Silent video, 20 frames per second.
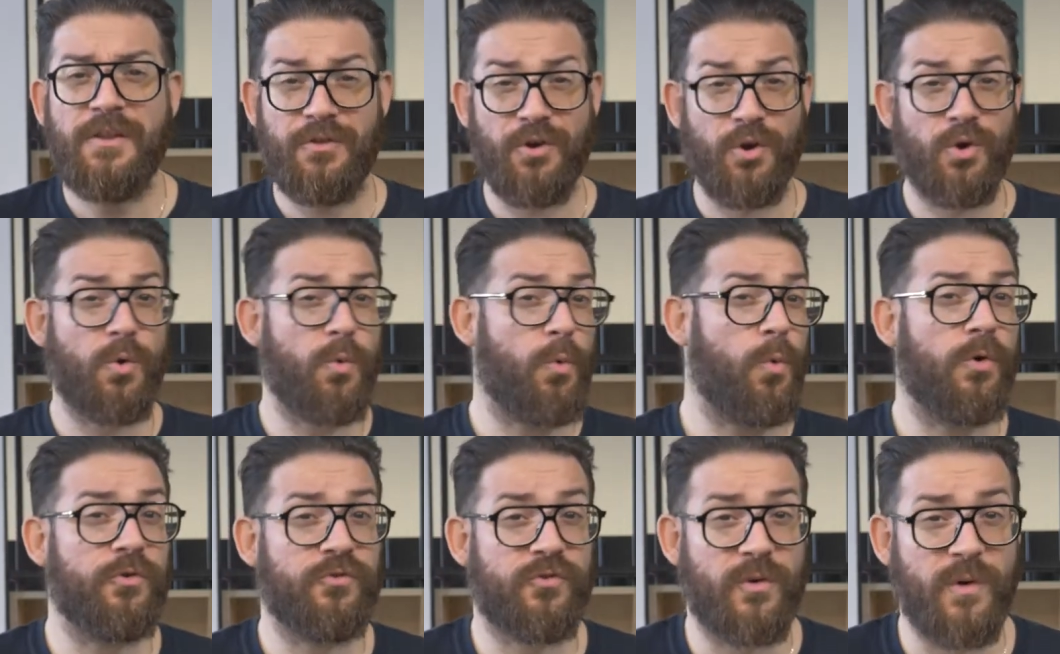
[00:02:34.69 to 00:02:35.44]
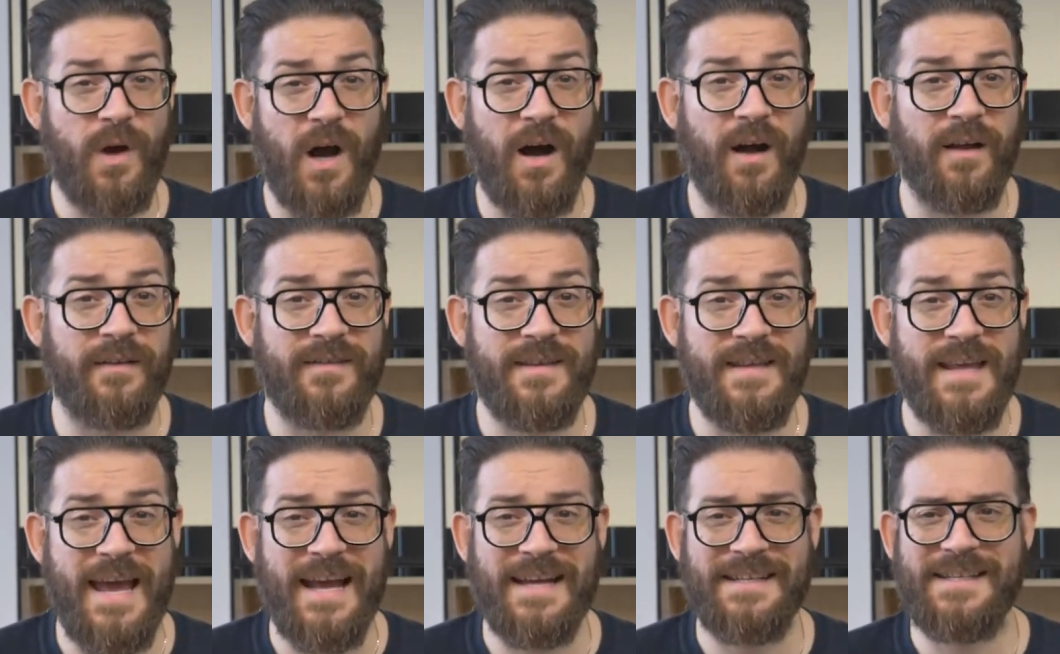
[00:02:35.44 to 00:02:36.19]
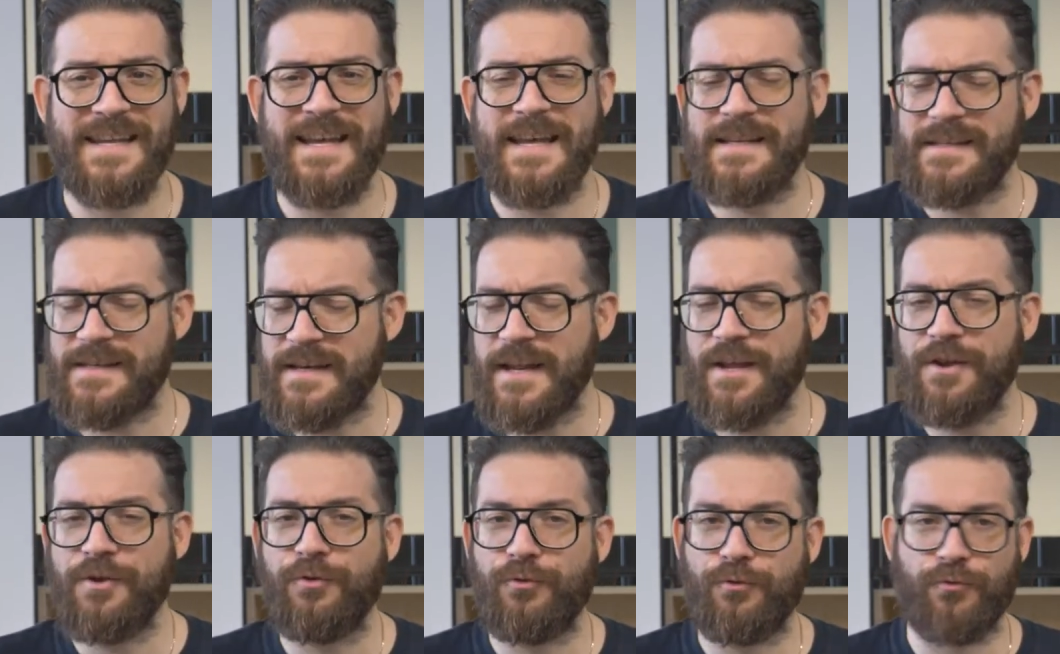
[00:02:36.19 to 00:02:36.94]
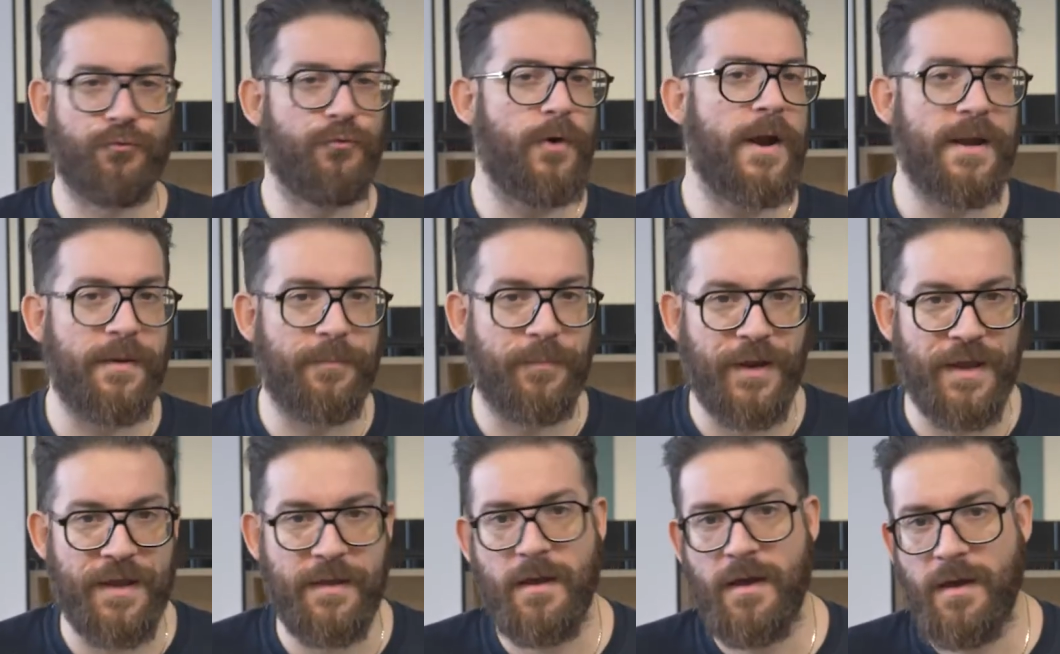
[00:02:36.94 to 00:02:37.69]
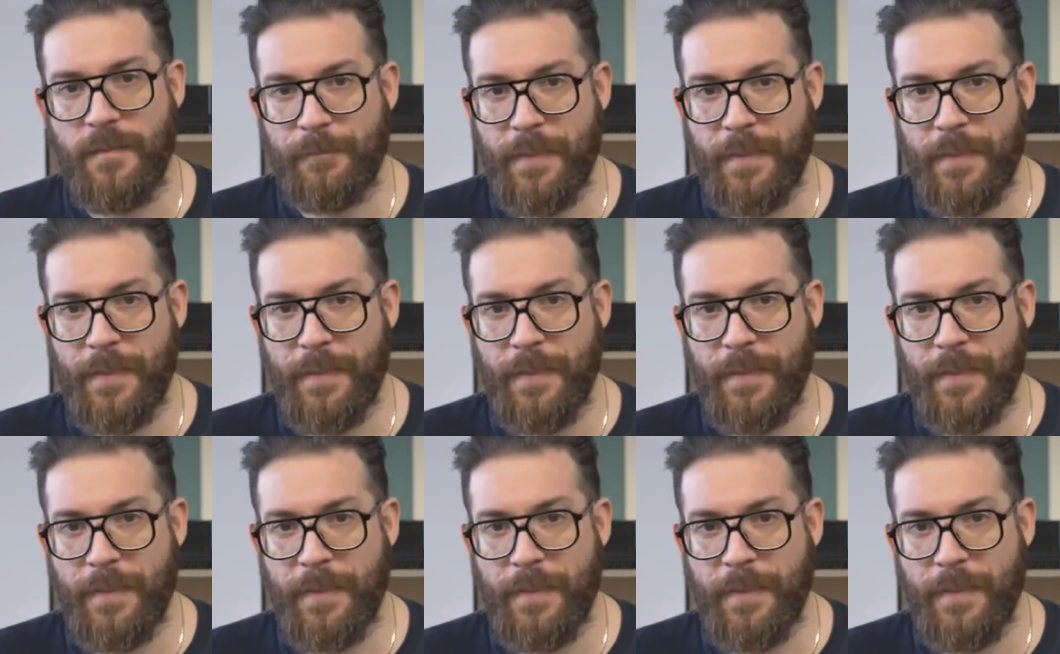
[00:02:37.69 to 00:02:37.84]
the Quadro RTX is an incredibly